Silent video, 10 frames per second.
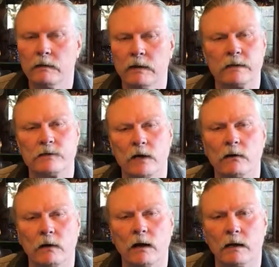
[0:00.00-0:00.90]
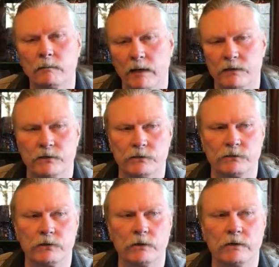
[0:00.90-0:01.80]
that's how God makes his
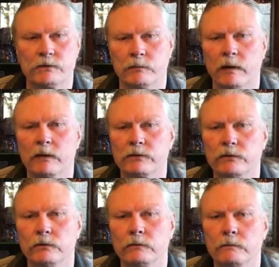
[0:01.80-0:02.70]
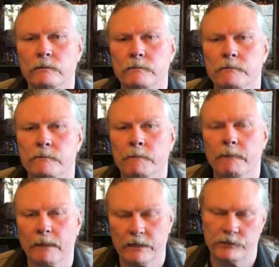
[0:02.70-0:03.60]
choice about you,
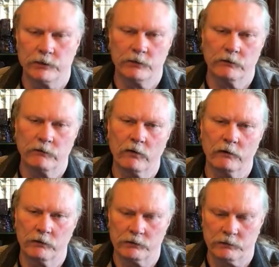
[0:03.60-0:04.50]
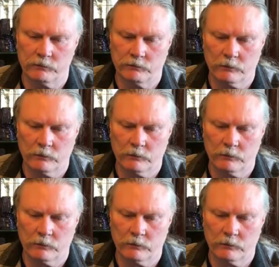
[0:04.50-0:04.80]
is in your furnace.